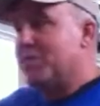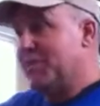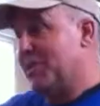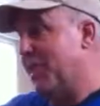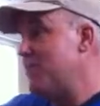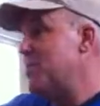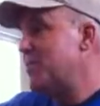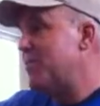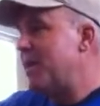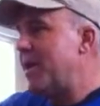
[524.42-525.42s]
versus 11%
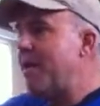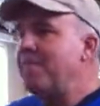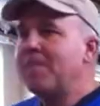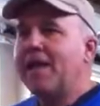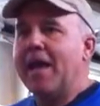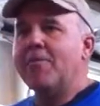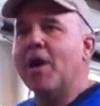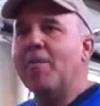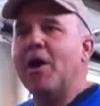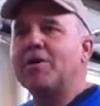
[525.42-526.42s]
right now. And
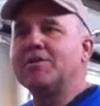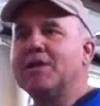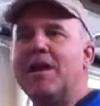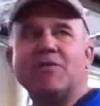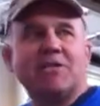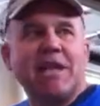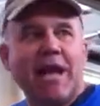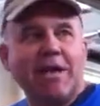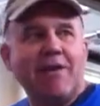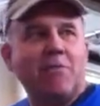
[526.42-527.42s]
raw milk is in every
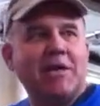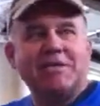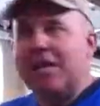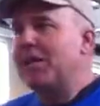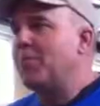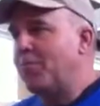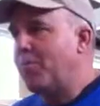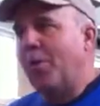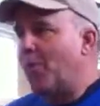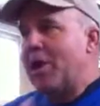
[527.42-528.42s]
state, and everybody's getting it
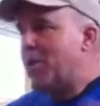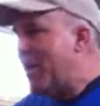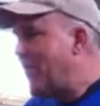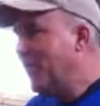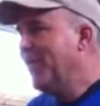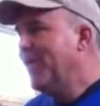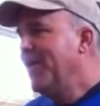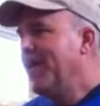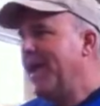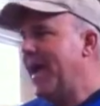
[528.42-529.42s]
one way or another.
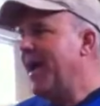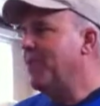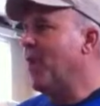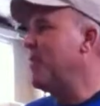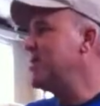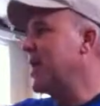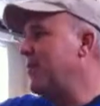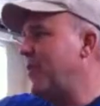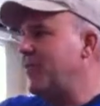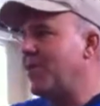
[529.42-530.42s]
And Robbie's
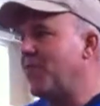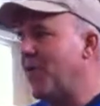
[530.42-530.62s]
got 50